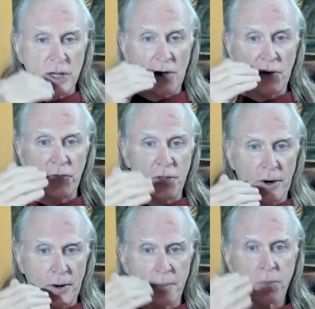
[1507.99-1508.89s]
of
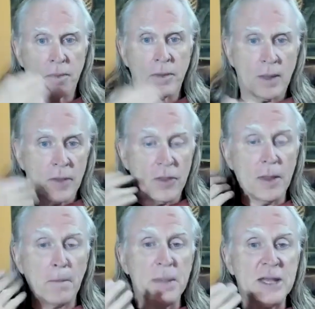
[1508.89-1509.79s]
their
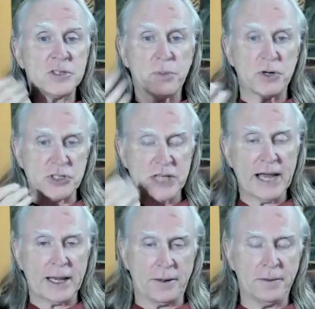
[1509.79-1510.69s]
the beats per
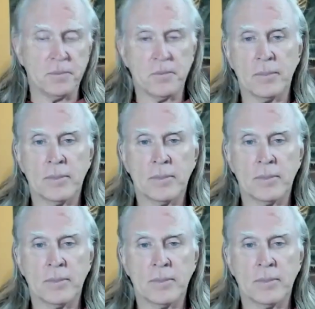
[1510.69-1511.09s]
second